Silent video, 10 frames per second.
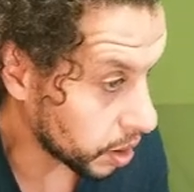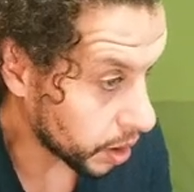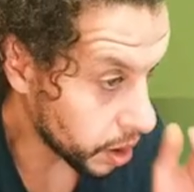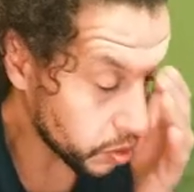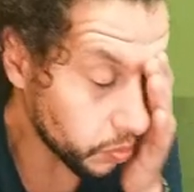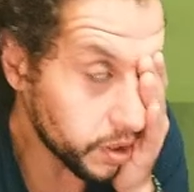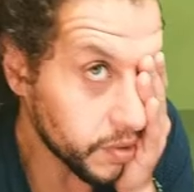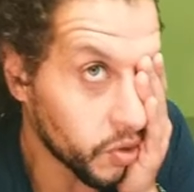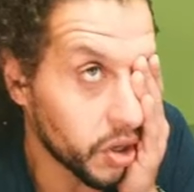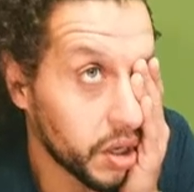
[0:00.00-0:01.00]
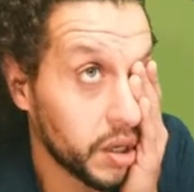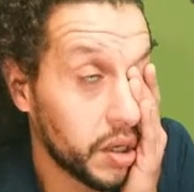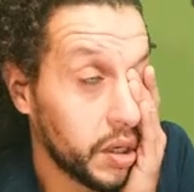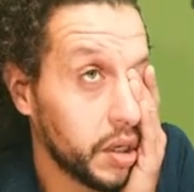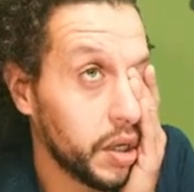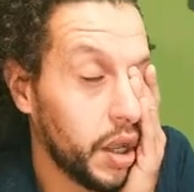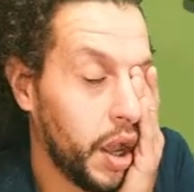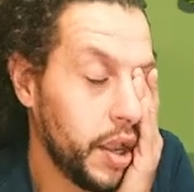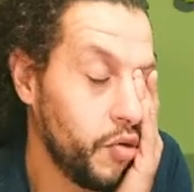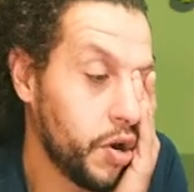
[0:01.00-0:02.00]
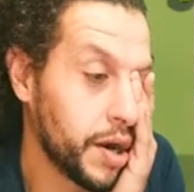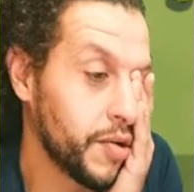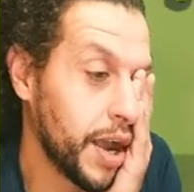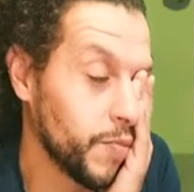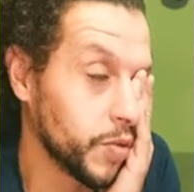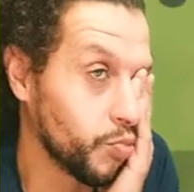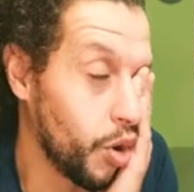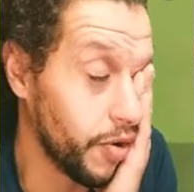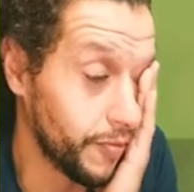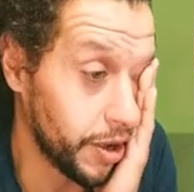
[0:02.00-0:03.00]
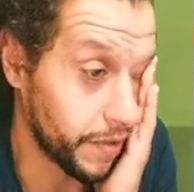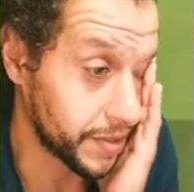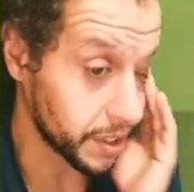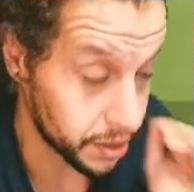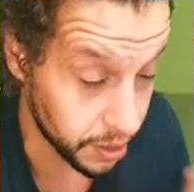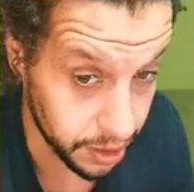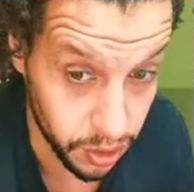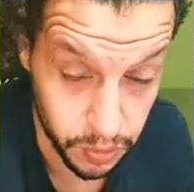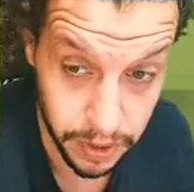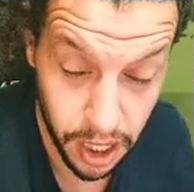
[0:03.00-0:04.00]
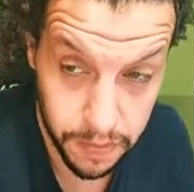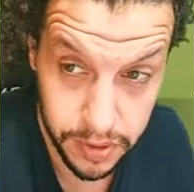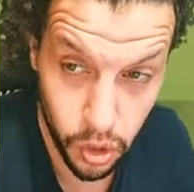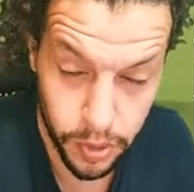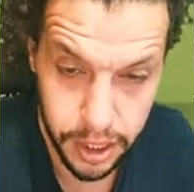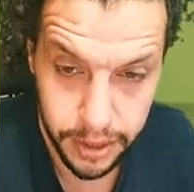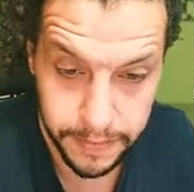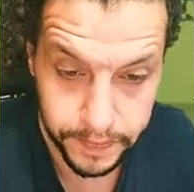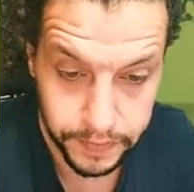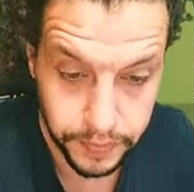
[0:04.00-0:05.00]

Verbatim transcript: Like I normally what? I rock around was what, five, six years of speed ups normally?